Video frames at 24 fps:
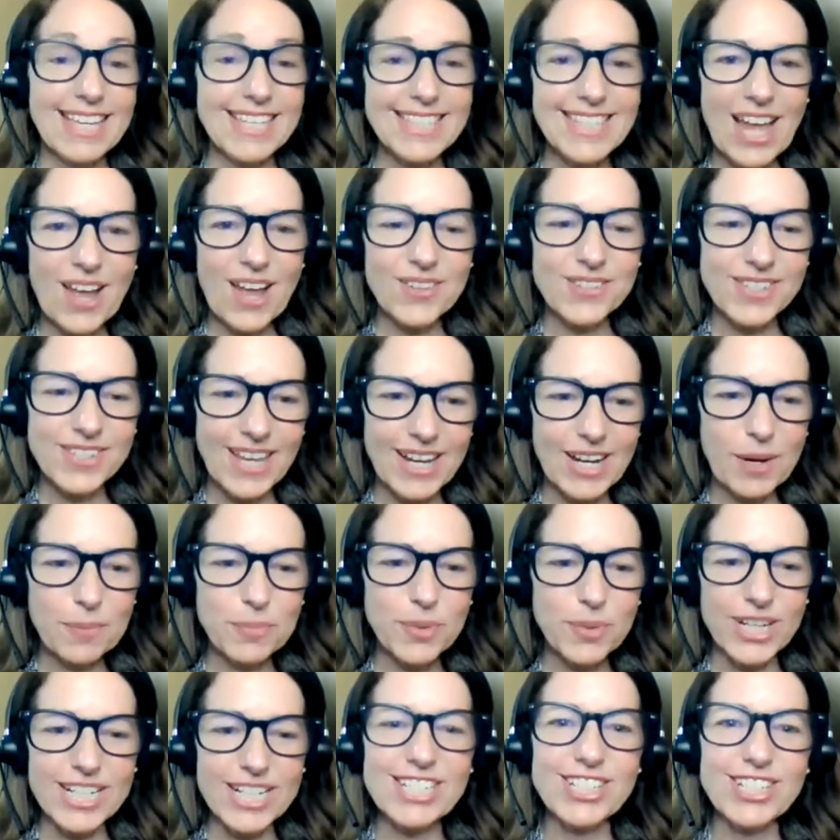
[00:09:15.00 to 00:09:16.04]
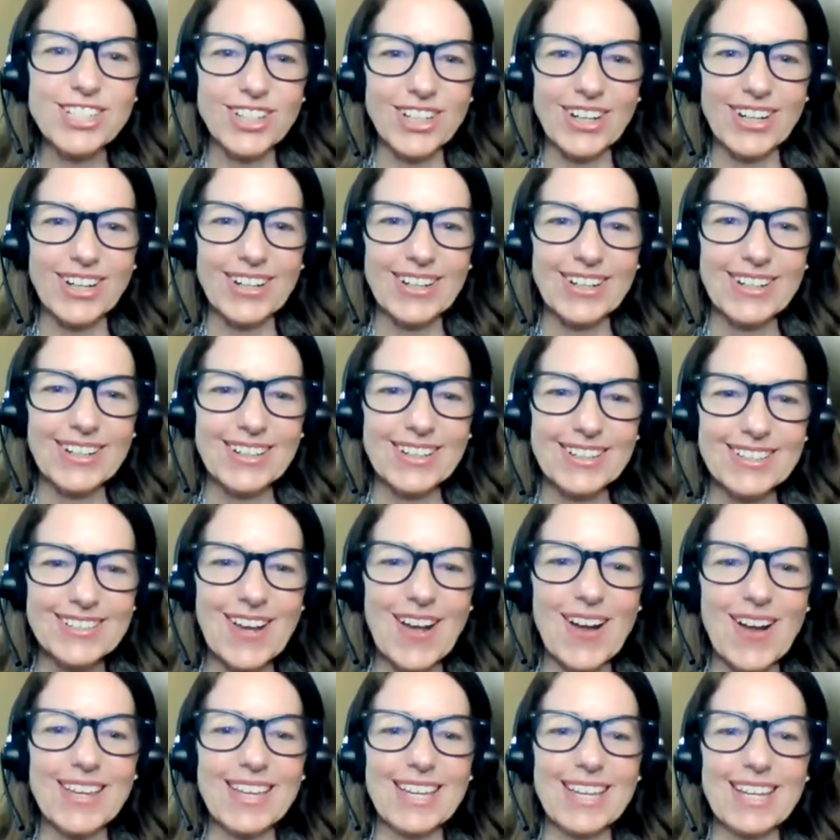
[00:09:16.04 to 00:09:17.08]
He sounds like a preacher
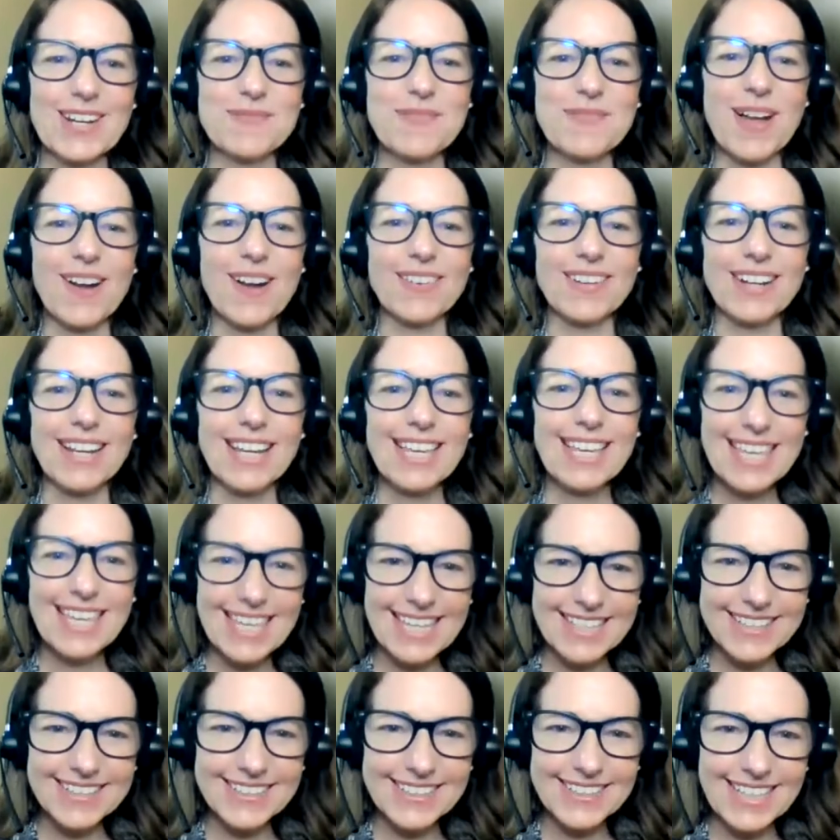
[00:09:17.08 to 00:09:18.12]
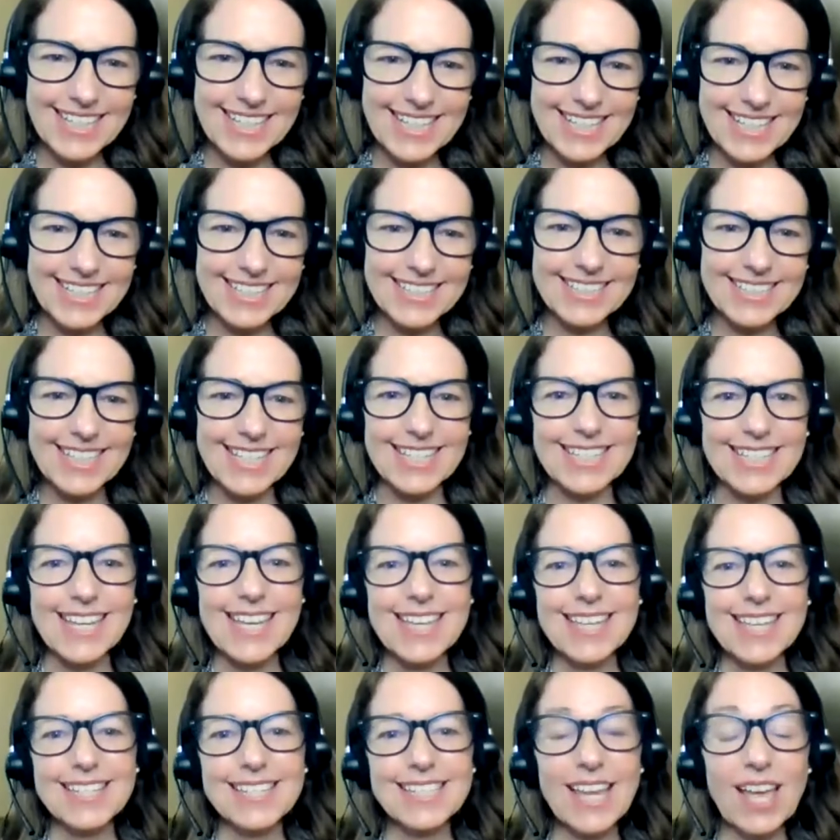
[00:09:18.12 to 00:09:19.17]
talking about healing and
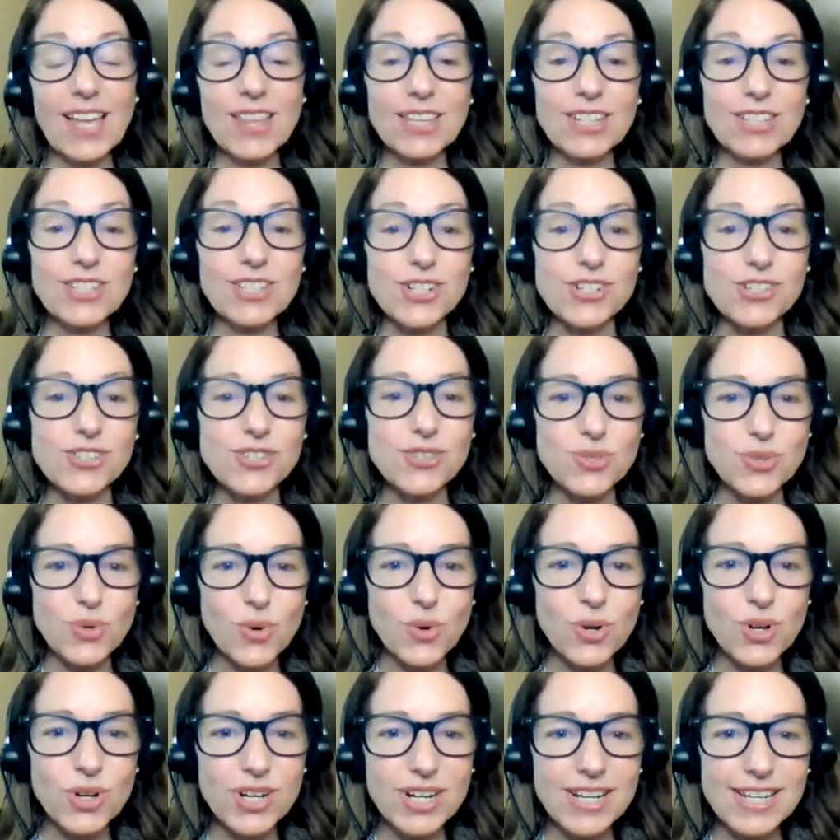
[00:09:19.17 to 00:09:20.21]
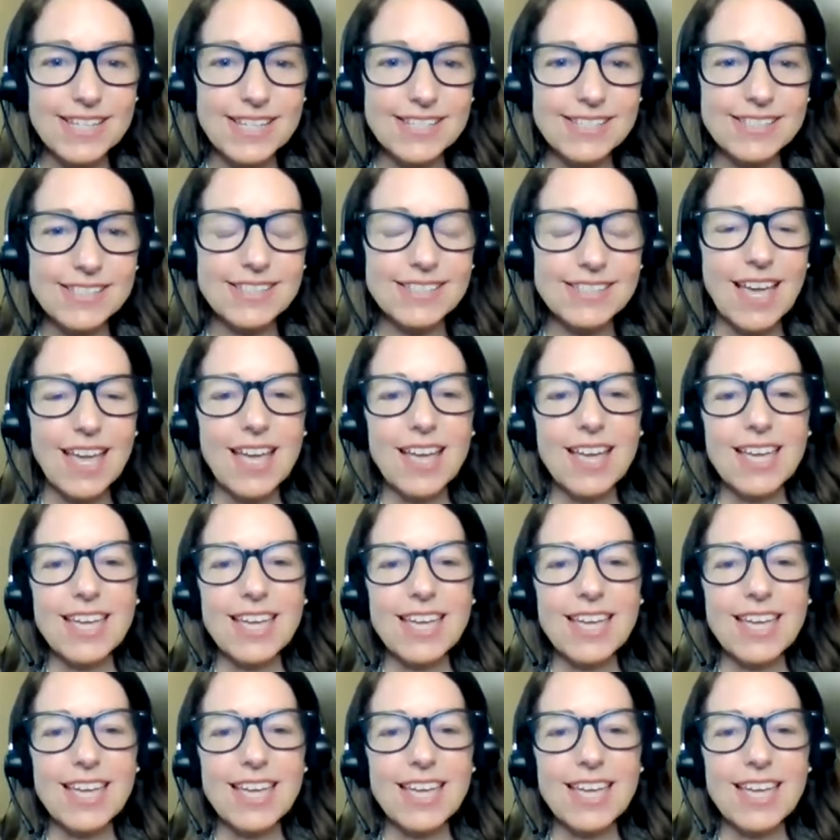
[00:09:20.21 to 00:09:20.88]
telling your stories.